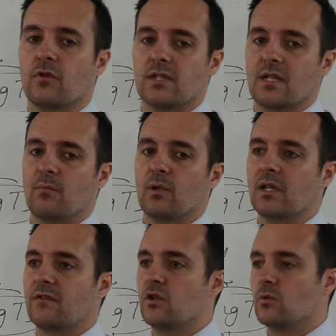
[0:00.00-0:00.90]
example,
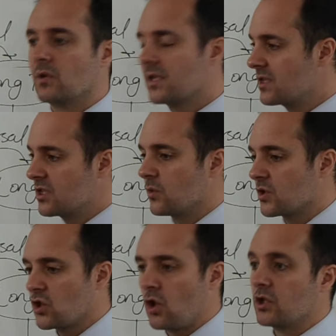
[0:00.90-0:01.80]
if you were listening to a
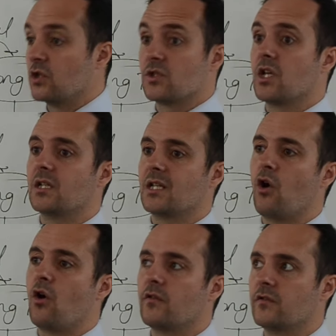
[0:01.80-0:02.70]
song and you turn it
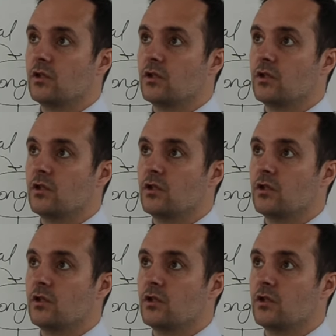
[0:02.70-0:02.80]
off,